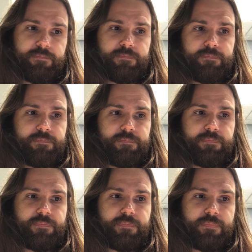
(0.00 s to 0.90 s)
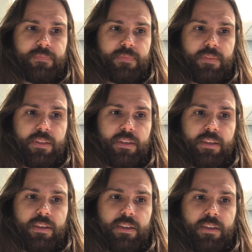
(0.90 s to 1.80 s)

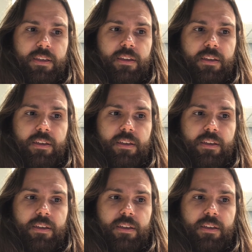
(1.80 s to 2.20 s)
Nobody speaks.